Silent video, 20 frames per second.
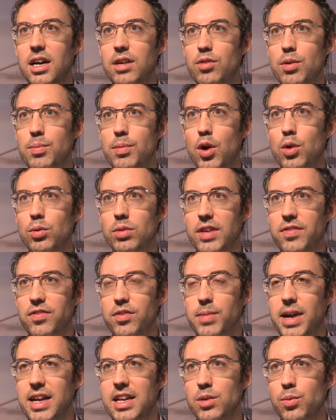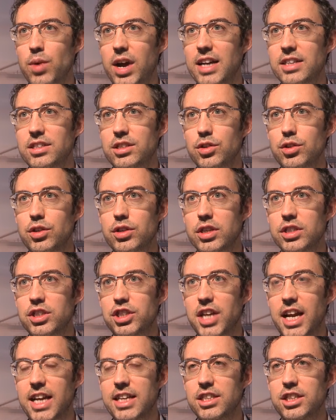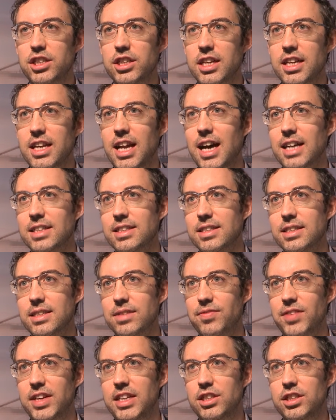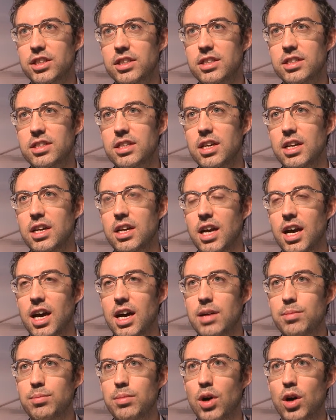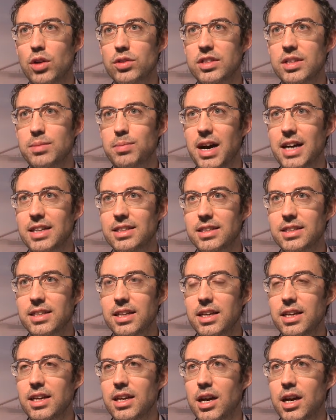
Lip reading: remotely from anywhere, so you can change and enhance the features on demand.